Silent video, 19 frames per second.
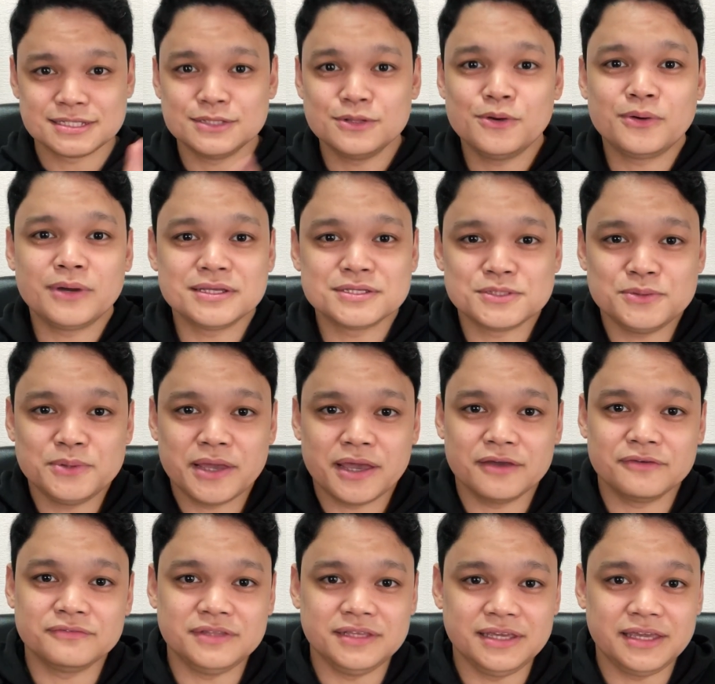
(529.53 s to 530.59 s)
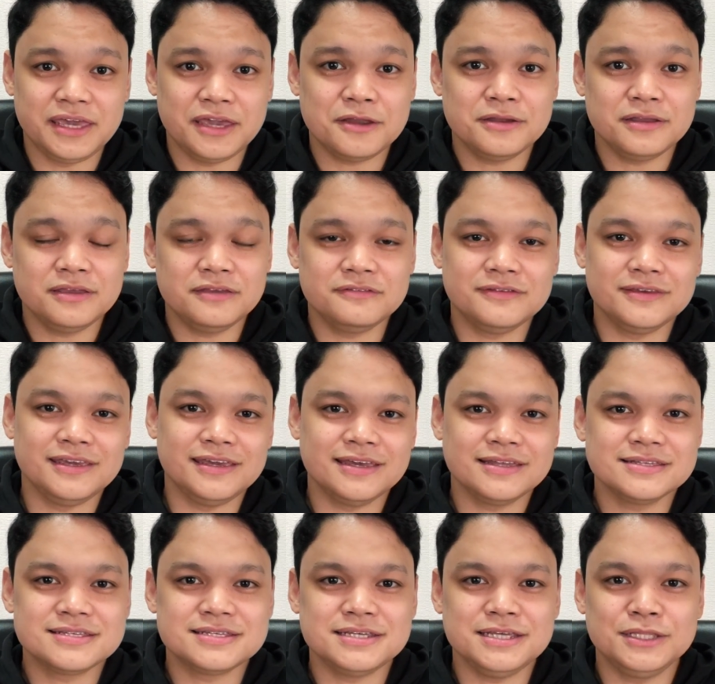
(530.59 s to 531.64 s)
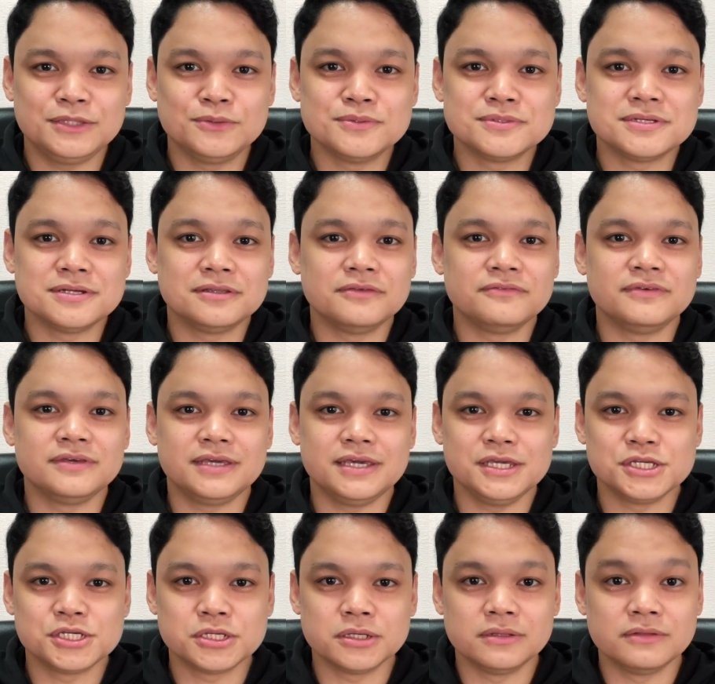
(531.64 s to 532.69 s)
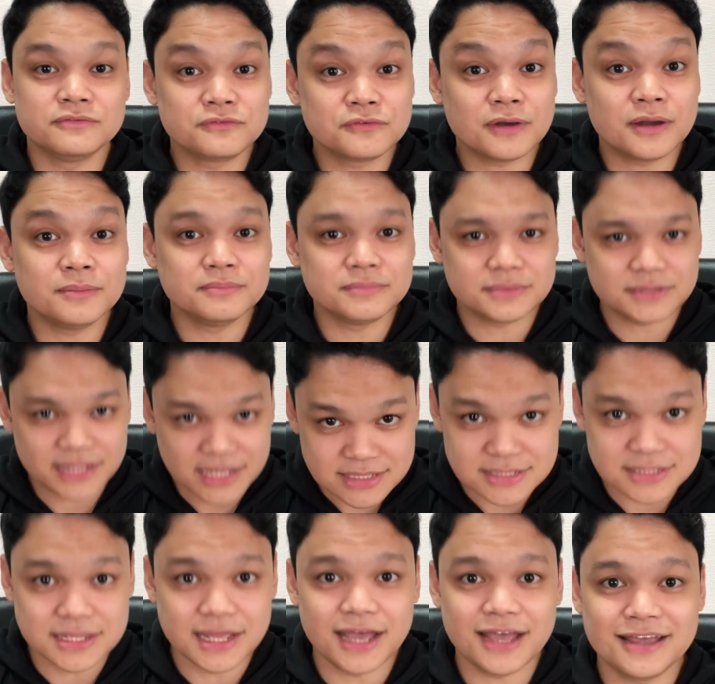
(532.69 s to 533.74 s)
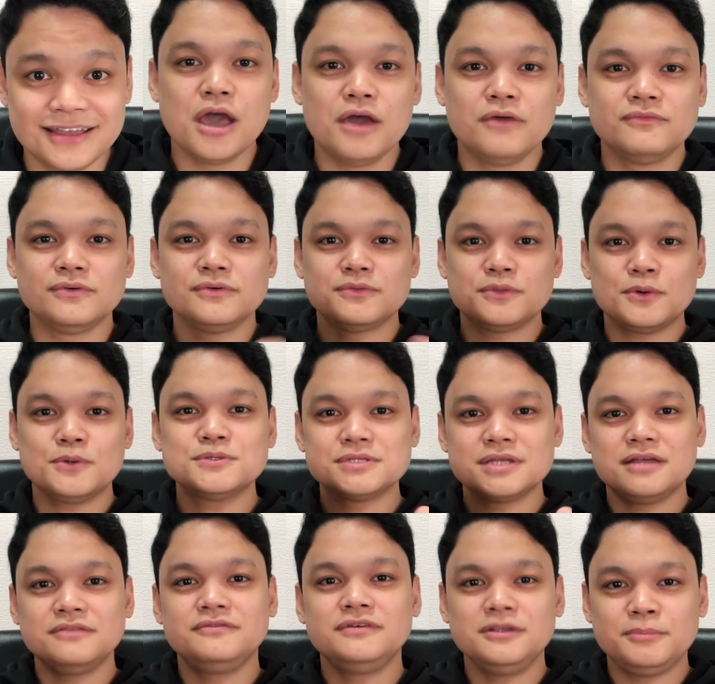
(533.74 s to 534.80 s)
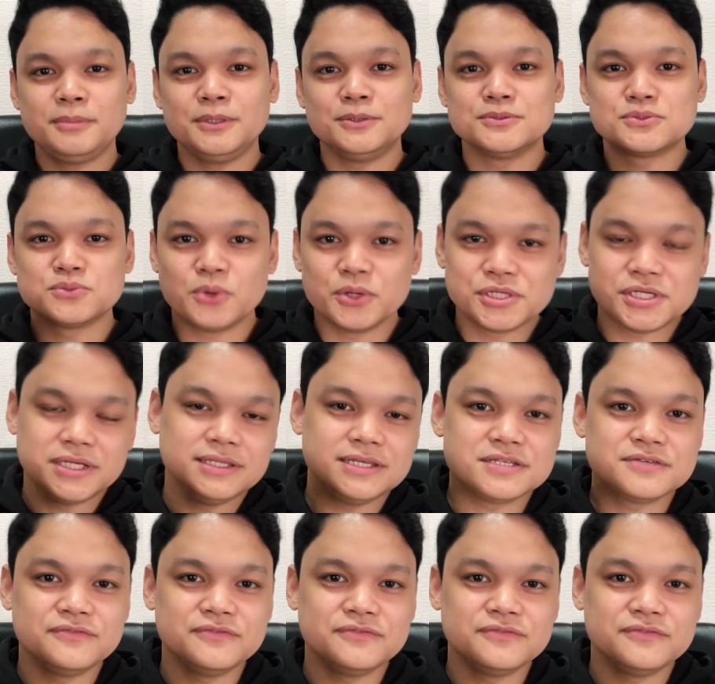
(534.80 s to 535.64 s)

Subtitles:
long as you have the Caregiving NC2 certification from TESDA. For those non-Filipinos watching this